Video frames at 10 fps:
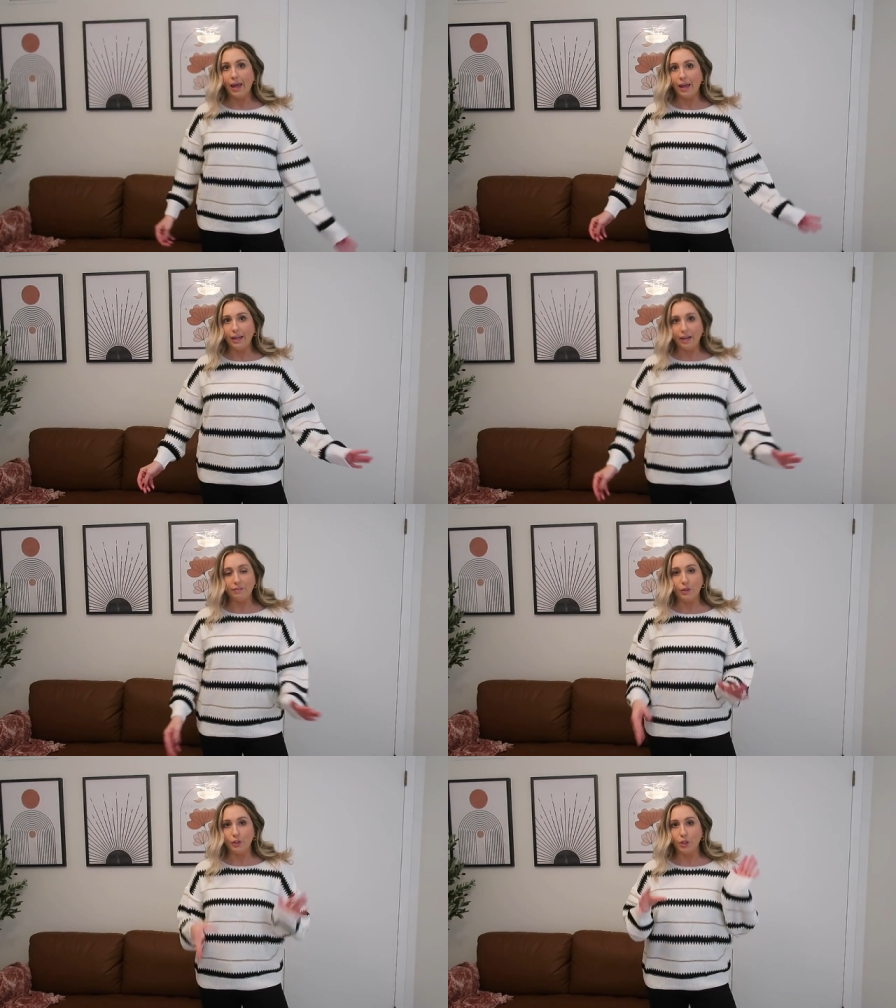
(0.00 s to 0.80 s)
and i
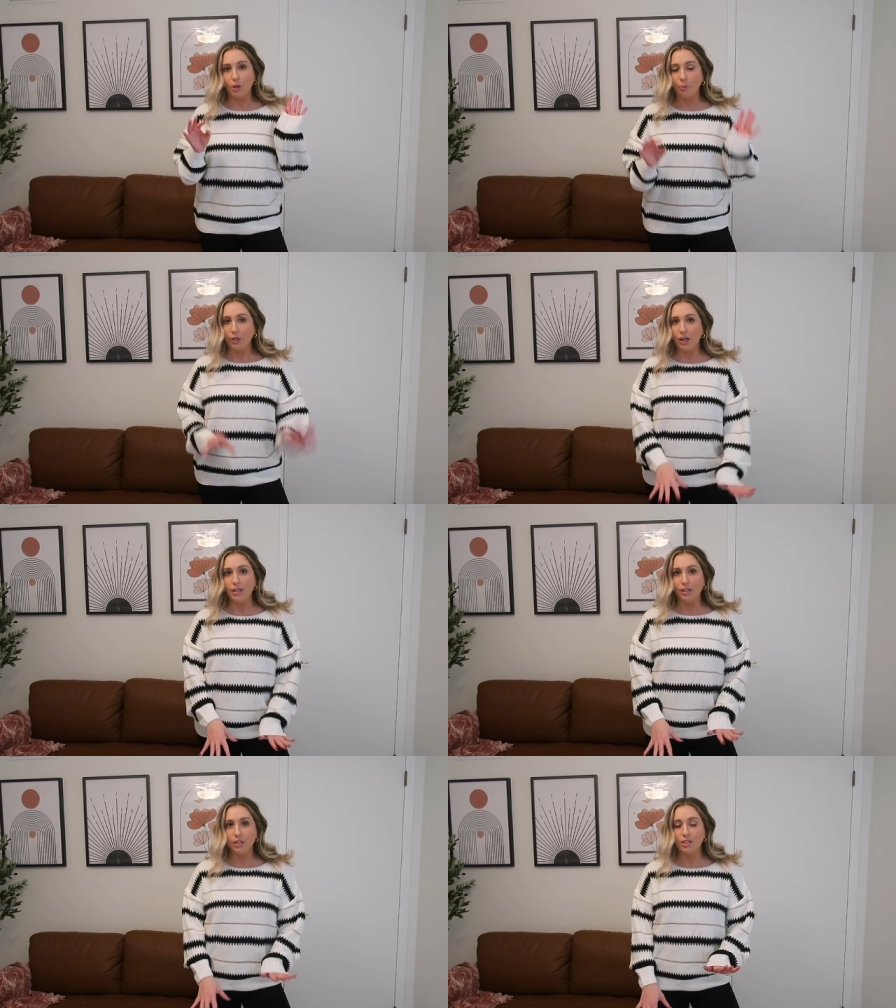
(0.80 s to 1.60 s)
feel like you could put
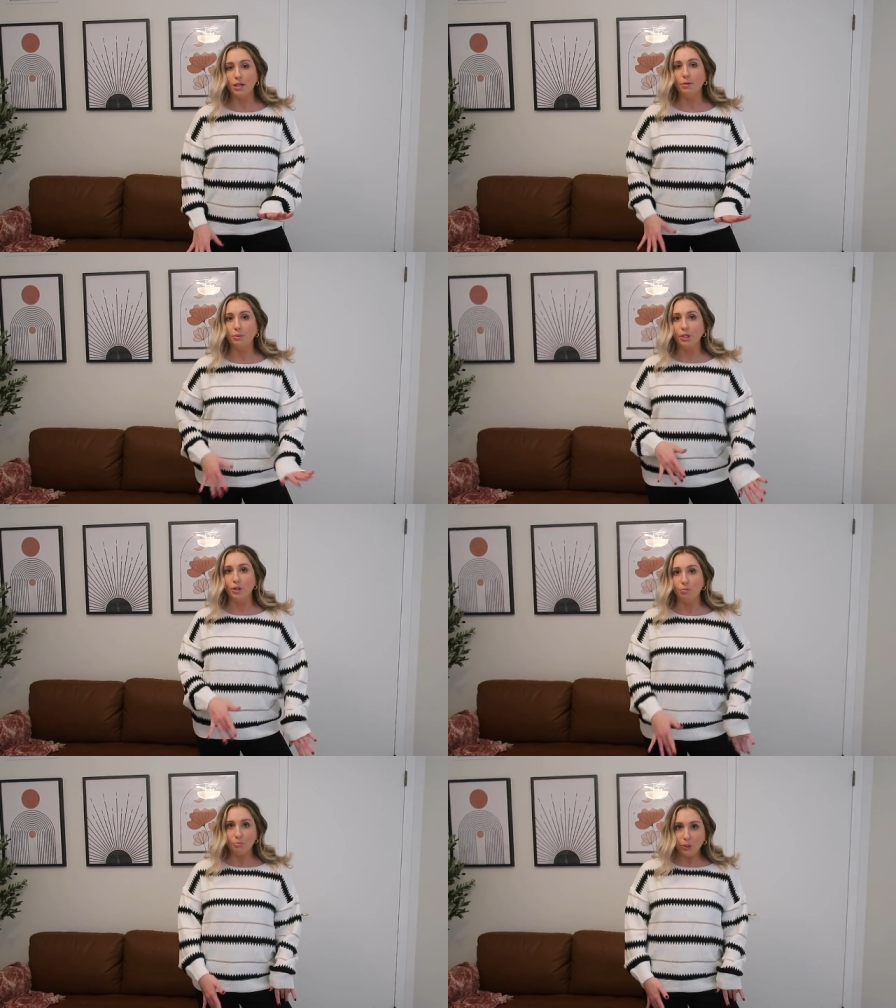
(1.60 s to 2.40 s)
on some
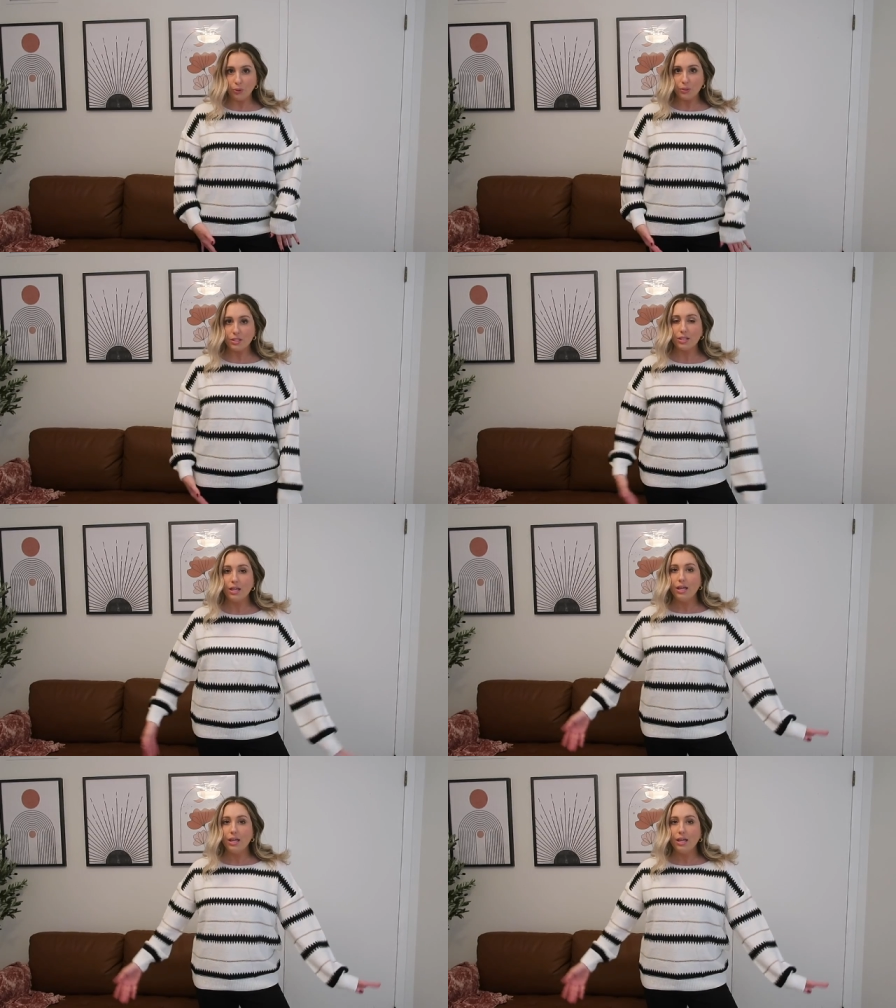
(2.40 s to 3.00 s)
cute boots